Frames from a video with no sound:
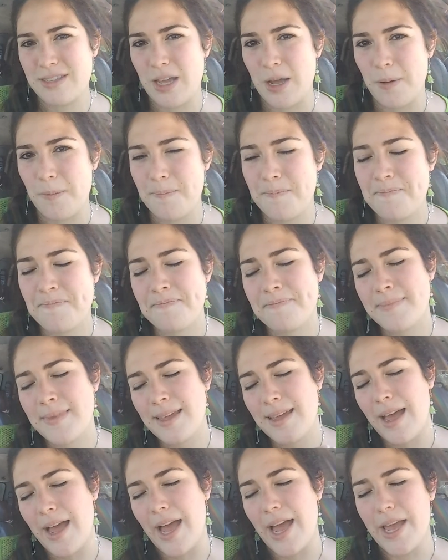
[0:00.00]
So
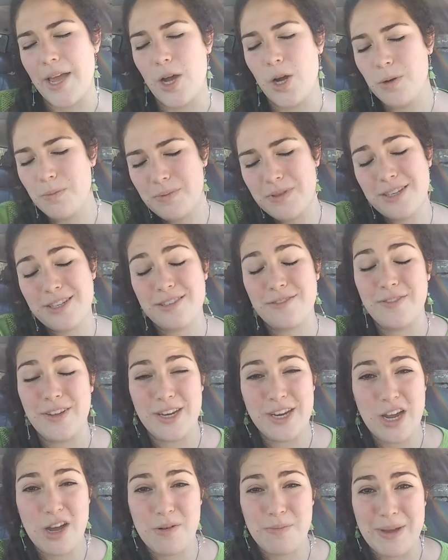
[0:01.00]
I hope this
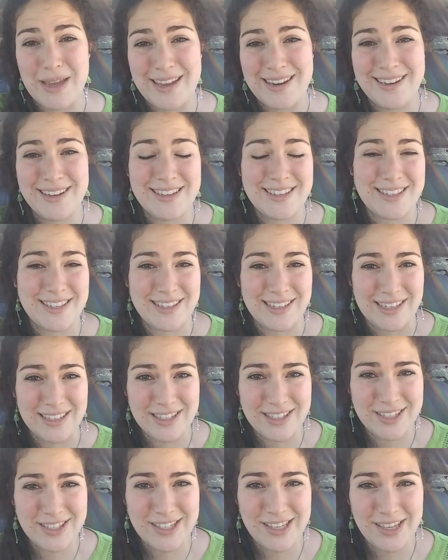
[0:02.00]
video made
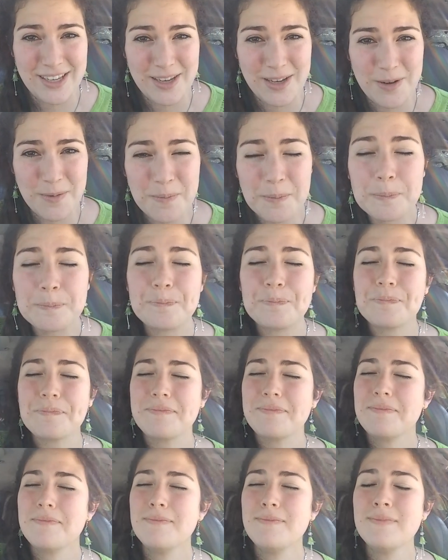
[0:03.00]
sense to you.
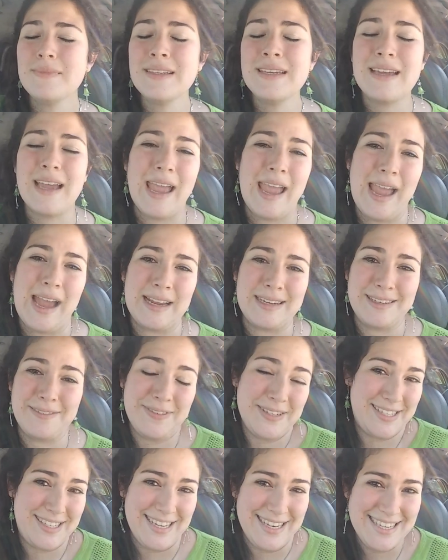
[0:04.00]
And
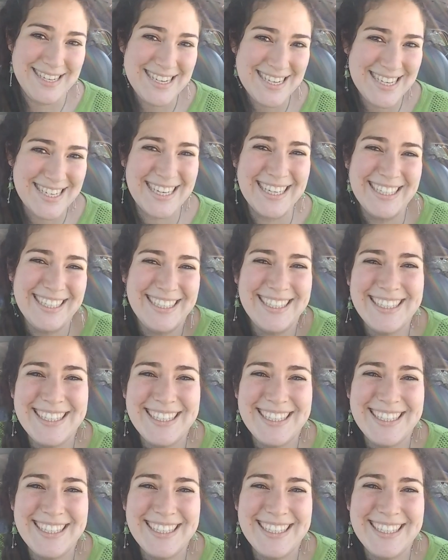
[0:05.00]
if it didn't,